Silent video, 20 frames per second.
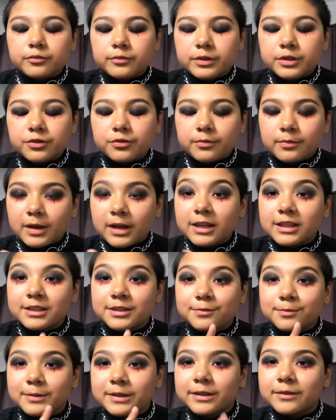Which
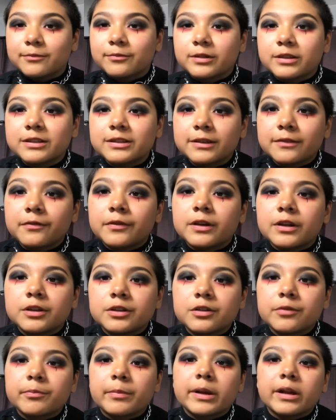reminds me, once I
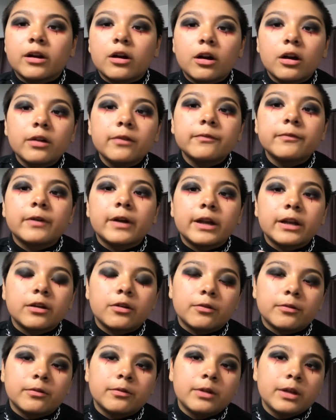finish up my art
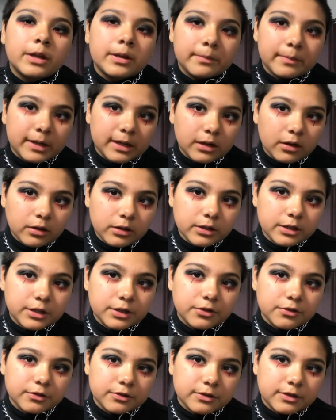final, my art
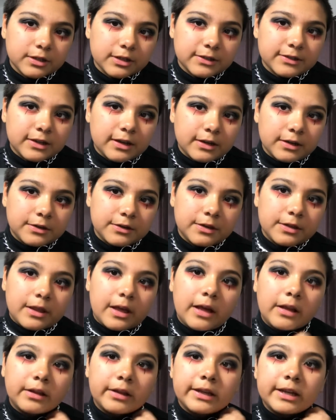teacher is going to send it to the
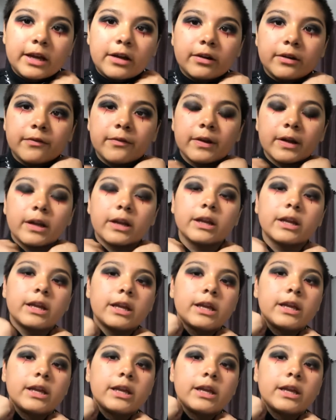LA County Fair.